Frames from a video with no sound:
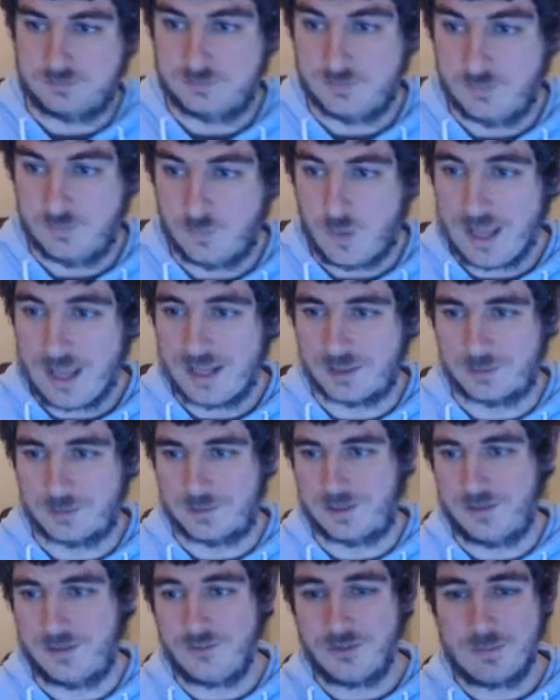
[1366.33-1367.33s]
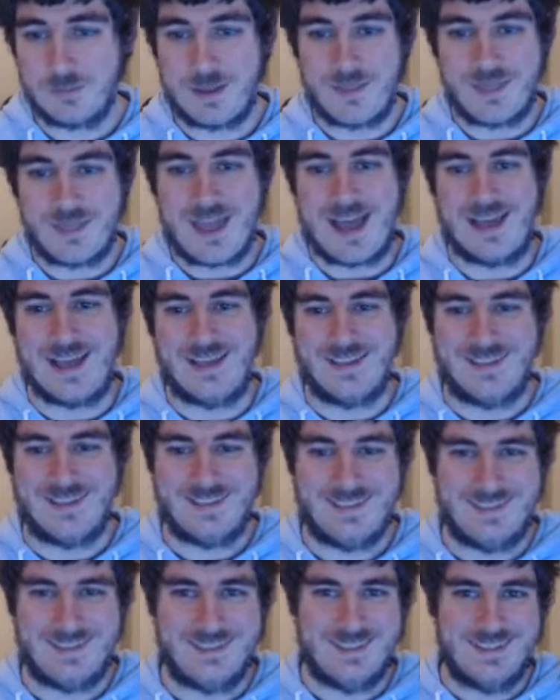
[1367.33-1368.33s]
Well, how's about that?
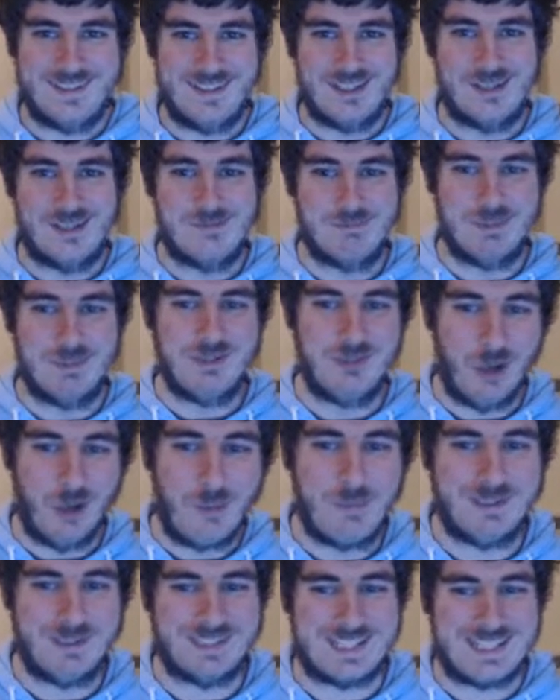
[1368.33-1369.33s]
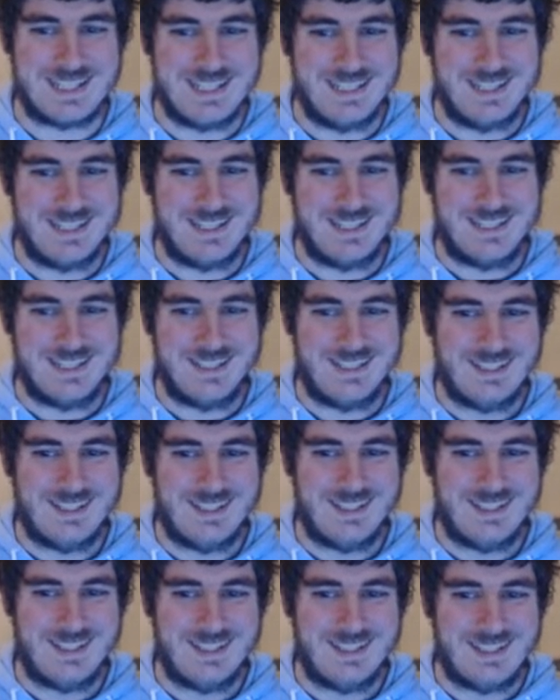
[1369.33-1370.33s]
Monopoly
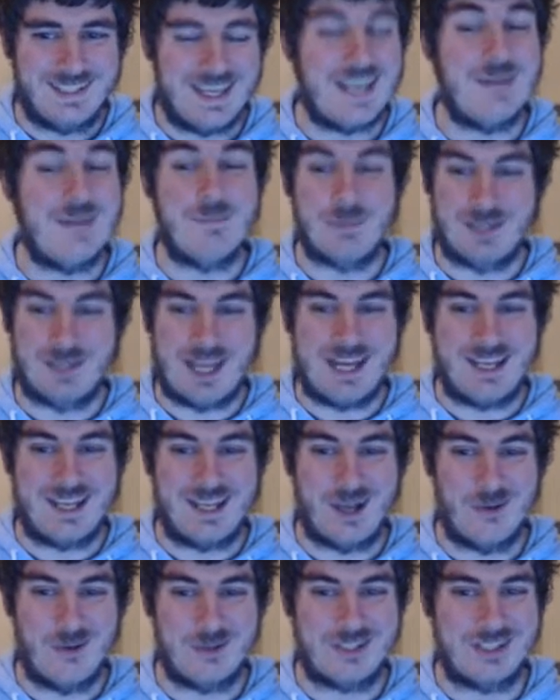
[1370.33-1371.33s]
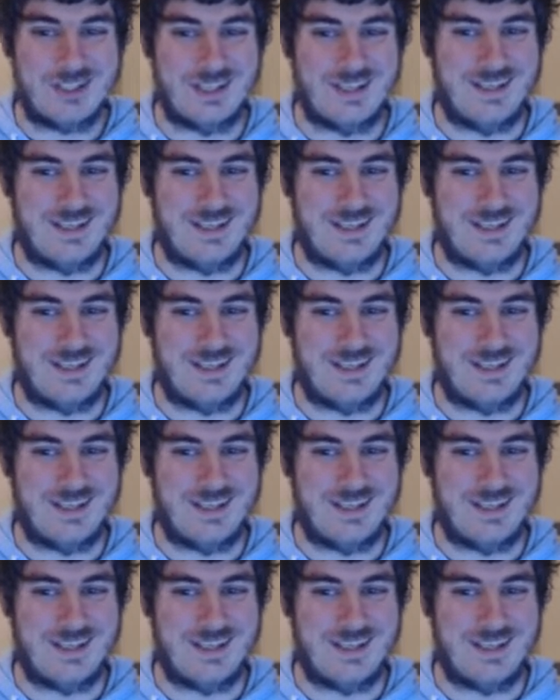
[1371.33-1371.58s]
in Planet Coaster.